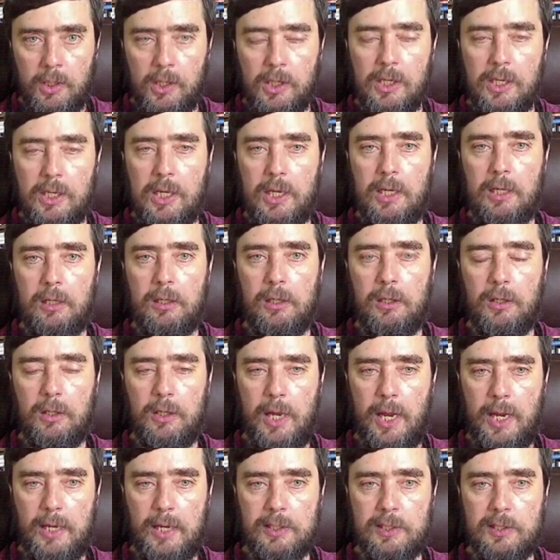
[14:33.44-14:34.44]
it
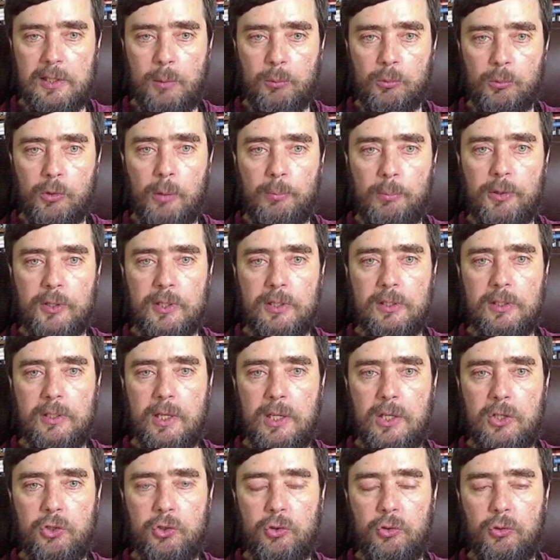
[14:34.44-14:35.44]
has some
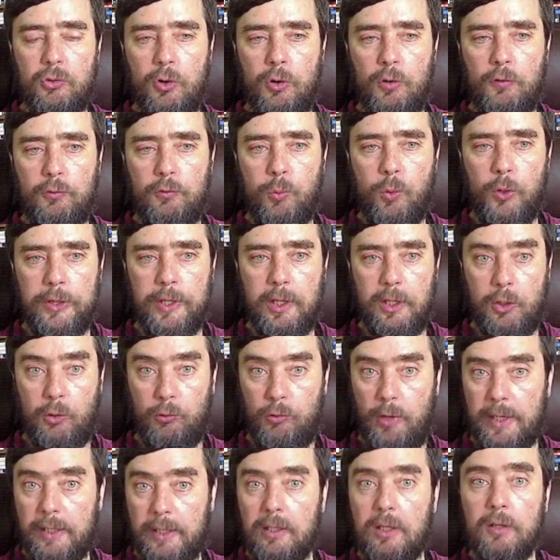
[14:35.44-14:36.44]
representation of what the
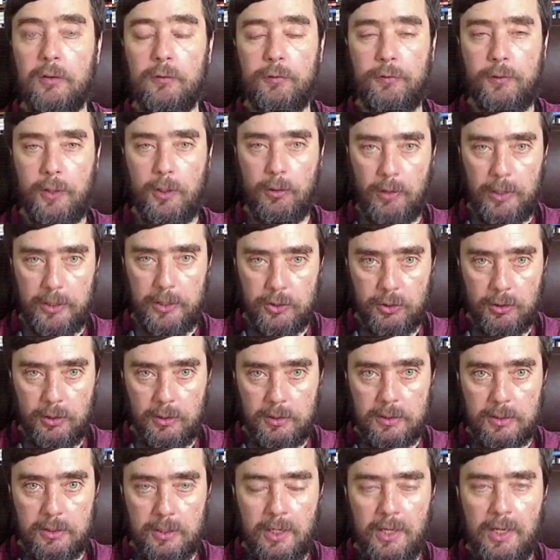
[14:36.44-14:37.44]
correct configuration
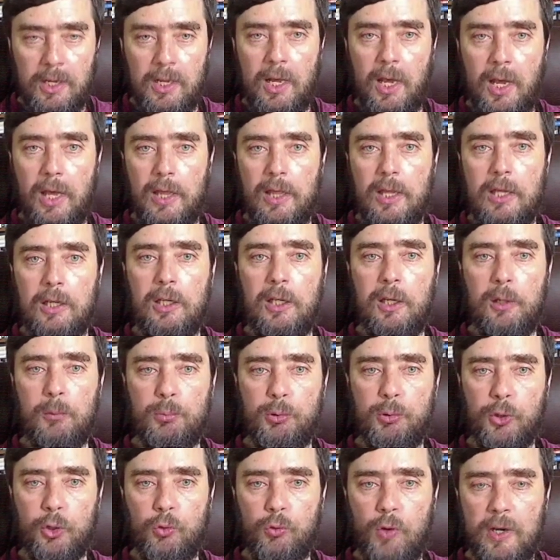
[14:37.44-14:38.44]
is, and then it can
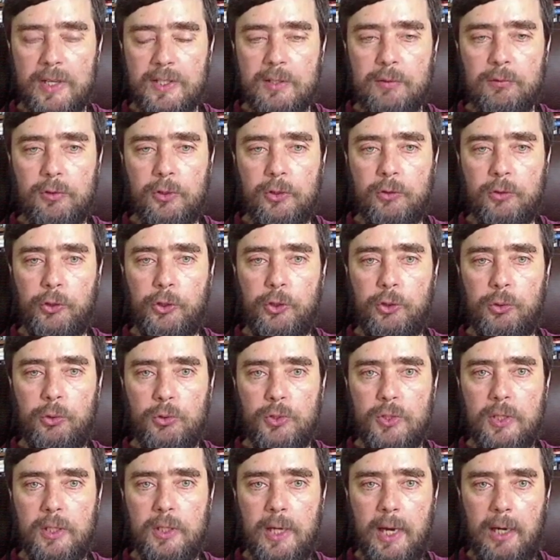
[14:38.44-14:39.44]
progressively
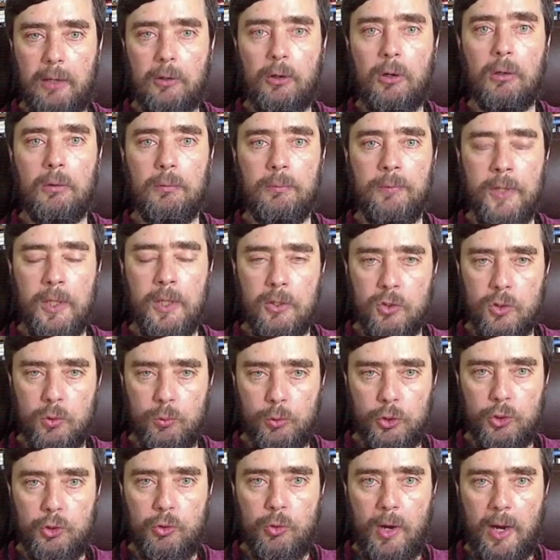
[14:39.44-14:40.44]
reduce the error. So
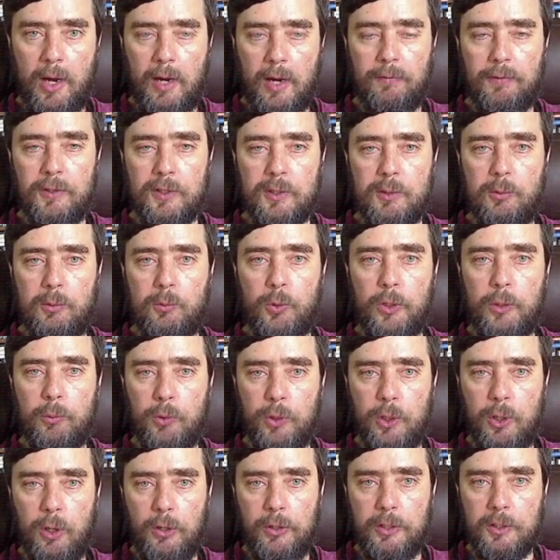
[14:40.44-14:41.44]
what you have is, a, we,
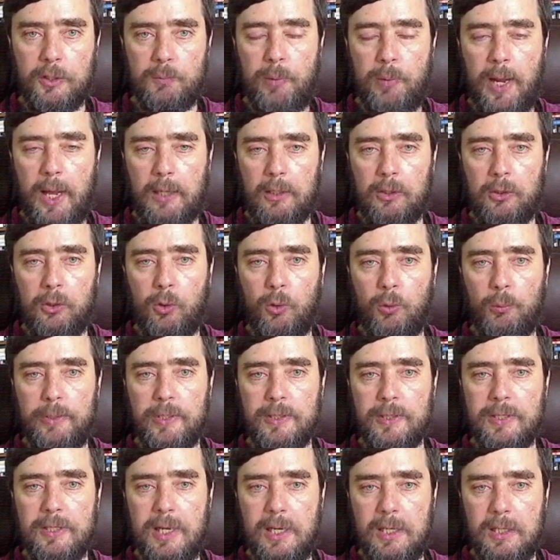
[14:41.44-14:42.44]
we call this pattern
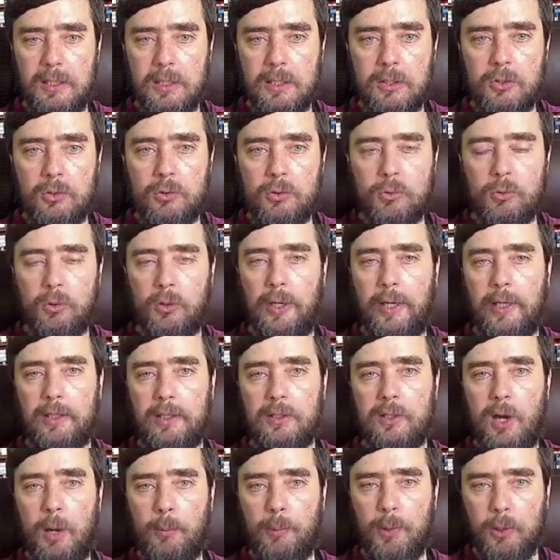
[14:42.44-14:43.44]
homeostasis or
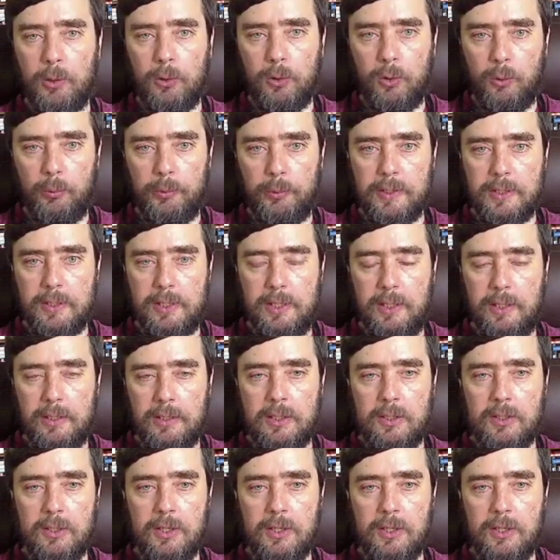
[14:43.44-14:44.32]
anatomical homeostasis,